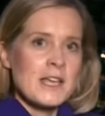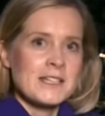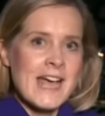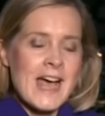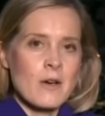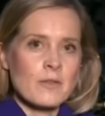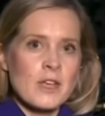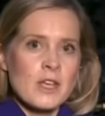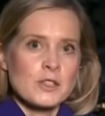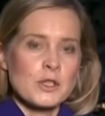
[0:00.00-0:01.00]
down
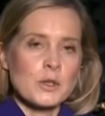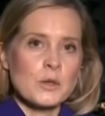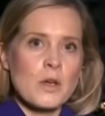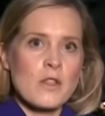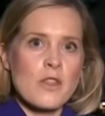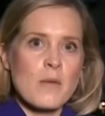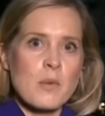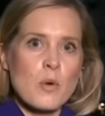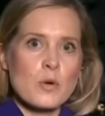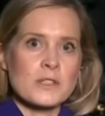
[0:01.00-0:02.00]
to the
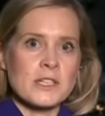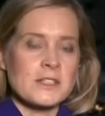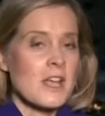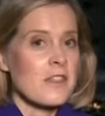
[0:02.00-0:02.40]
Borders.